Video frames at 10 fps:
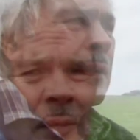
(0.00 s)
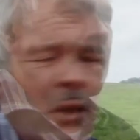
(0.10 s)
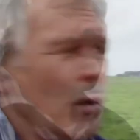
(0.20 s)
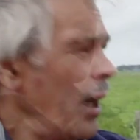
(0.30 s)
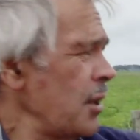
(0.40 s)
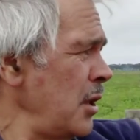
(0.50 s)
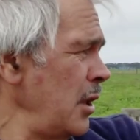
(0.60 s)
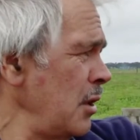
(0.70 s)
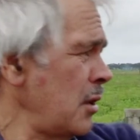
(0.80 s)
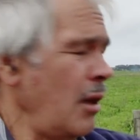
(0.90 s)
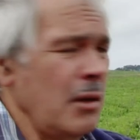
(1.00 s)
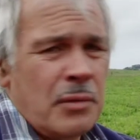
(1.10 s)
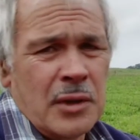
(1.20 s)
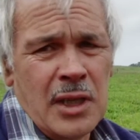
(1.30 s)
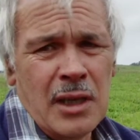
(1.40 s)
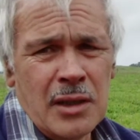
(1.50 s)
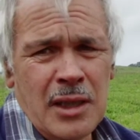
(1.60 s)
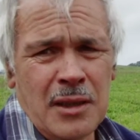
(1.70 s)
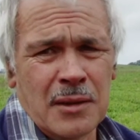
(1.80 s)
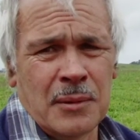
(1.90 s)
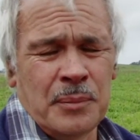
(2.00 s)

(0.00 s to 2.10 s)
You can't see any sign of it now, can you?